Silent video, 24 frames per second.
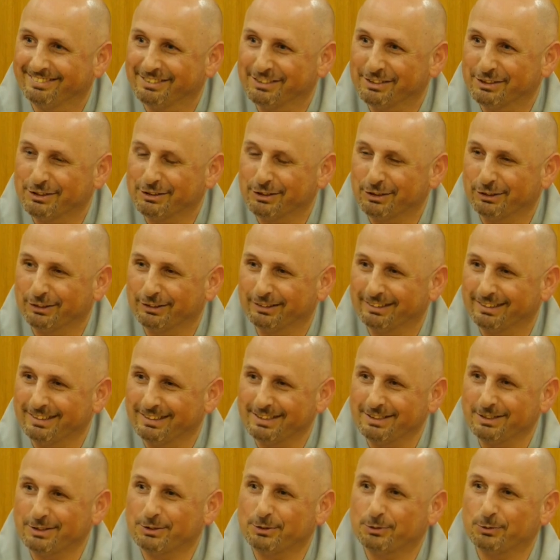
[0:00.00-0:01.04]
So
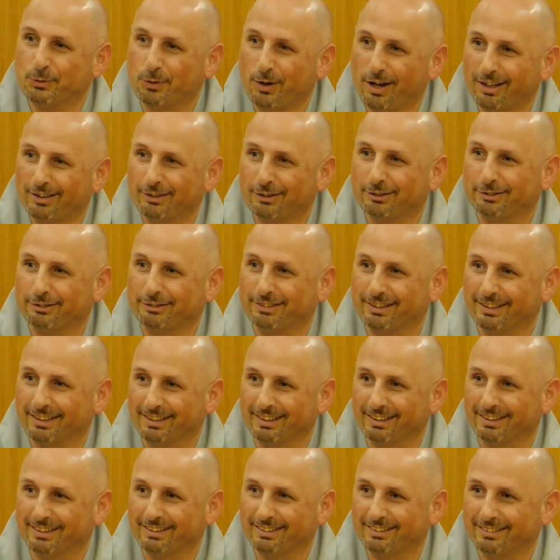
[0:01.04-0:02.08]
this is one of the
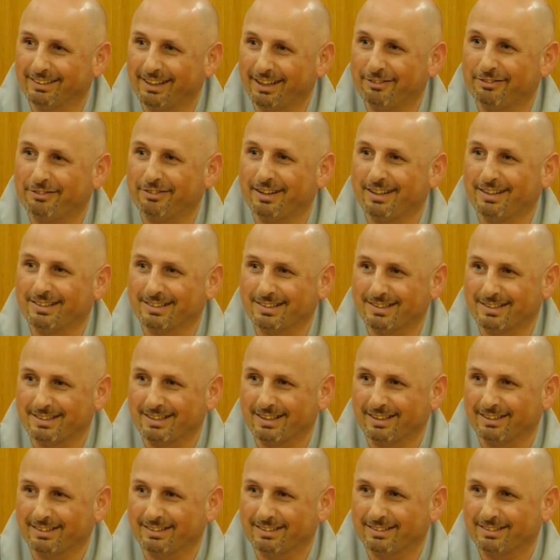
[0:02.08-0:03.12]
events
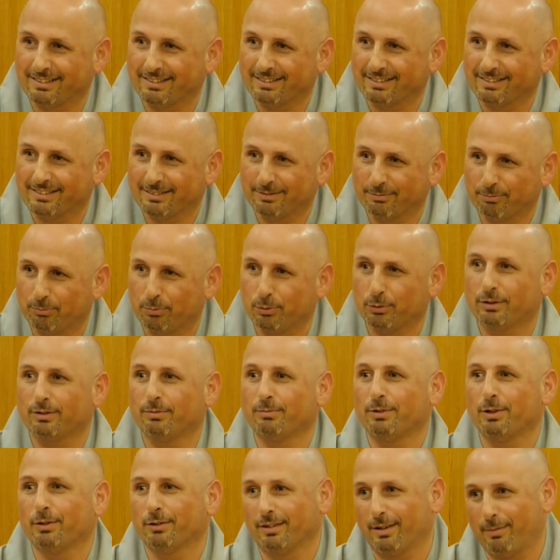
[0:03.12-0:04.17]
that put
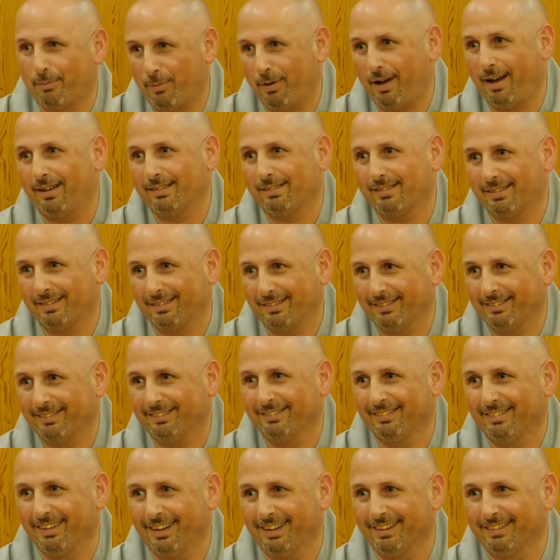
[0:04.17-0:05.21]
me on the path.
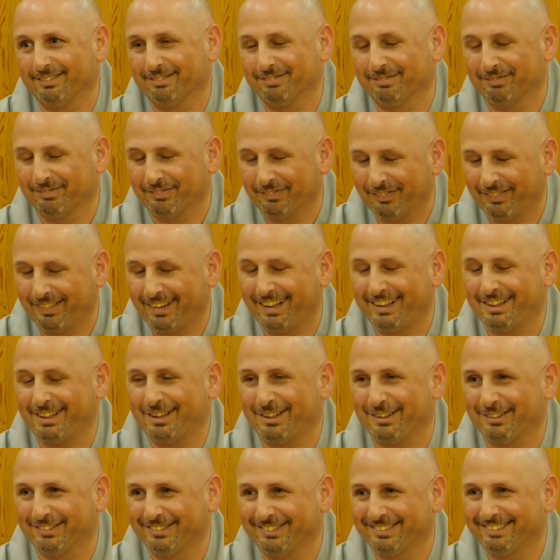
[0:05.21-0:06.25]
Yeah. Thank
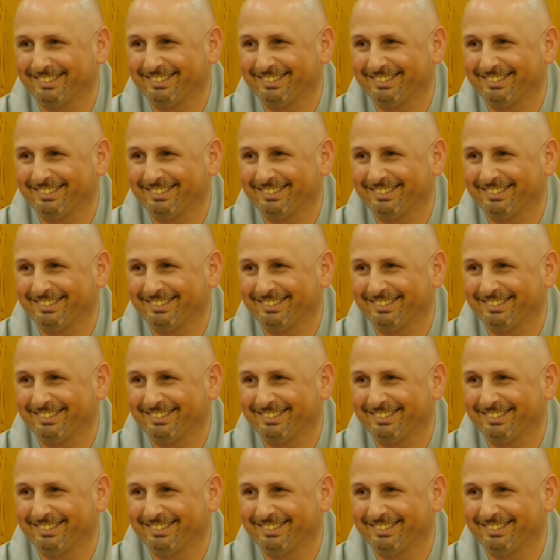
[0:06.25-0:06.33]
you.